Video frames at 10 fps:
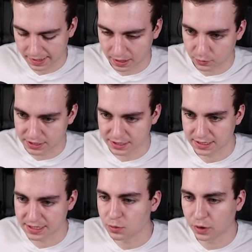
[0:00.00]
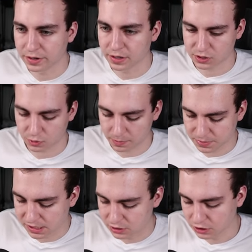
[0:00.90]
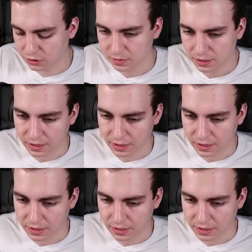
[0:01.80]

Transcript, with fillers: We could say t1.swap t2,